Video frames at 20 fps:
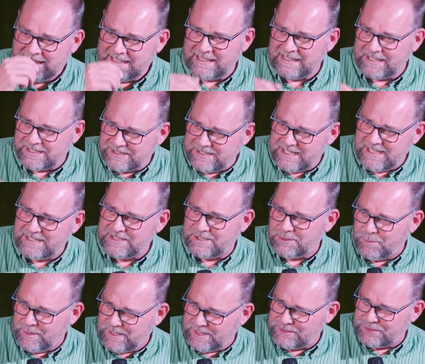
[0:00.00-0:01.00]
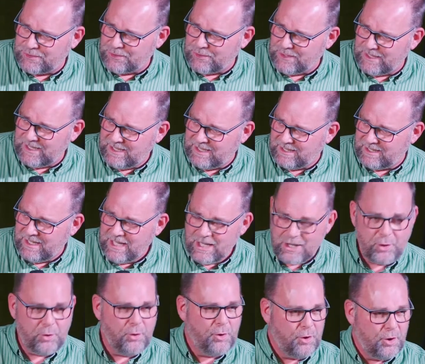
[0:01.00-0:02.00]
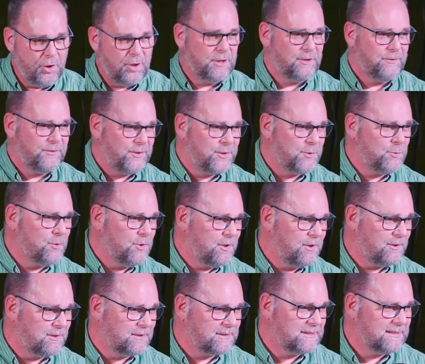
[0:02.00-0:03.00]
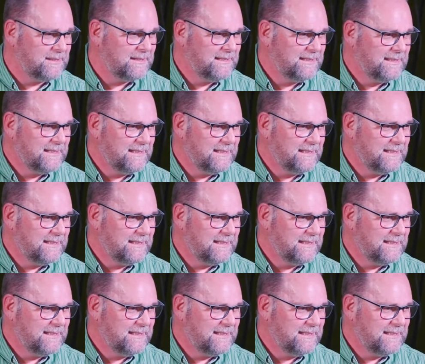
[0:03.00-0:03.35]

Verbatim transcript: That the seeds that we sow here go all over the world.